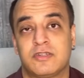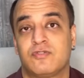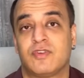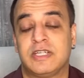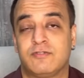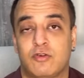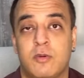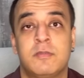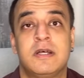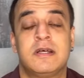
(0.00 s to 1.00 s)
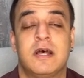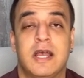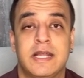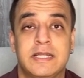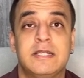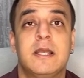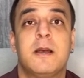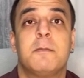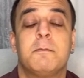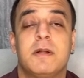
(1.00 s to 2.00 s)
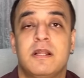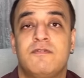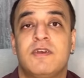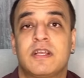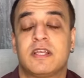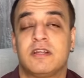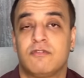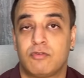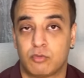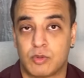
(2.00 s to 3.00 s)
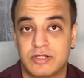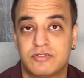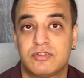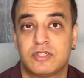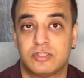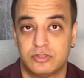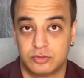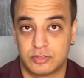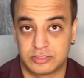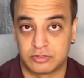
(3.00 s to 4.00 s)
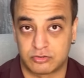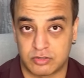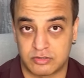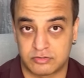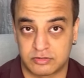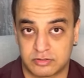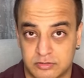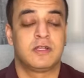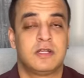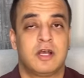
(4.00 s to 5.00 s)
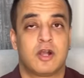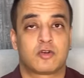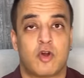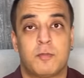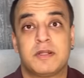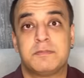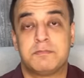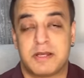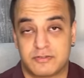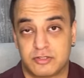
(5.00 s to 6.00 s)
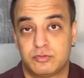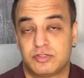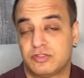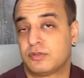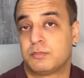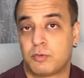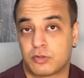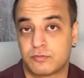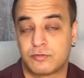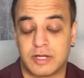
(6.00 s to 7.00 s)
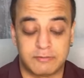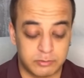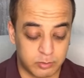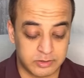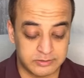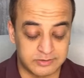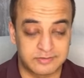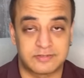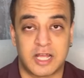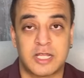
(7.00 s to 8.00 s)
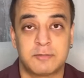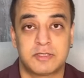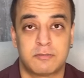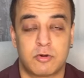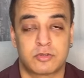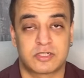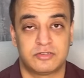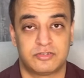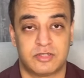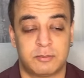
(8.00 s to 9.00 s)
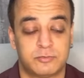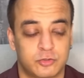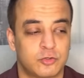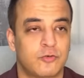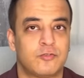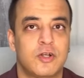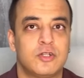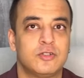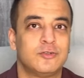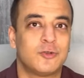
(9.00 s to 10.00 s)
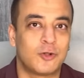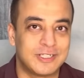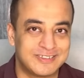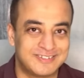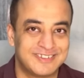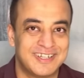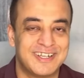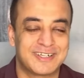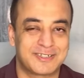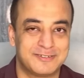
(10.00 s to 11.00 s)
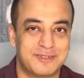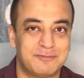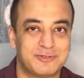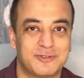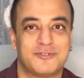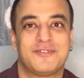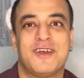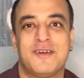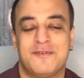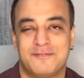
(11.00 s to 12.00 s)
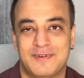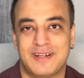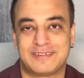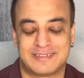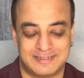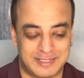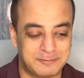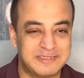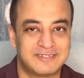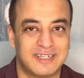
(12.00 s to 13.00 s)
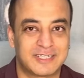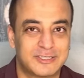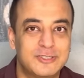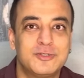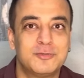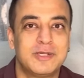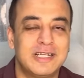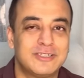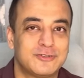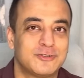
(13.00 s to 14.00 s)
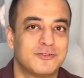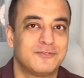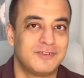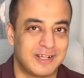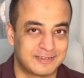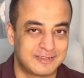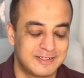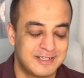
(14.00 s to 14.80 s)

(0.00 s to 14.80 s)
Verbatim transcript: free from any malefic influence during this transit. A common message which is important for everyone this time is about consumption of knowledge, consumption of wealth. That means accumulation of wealth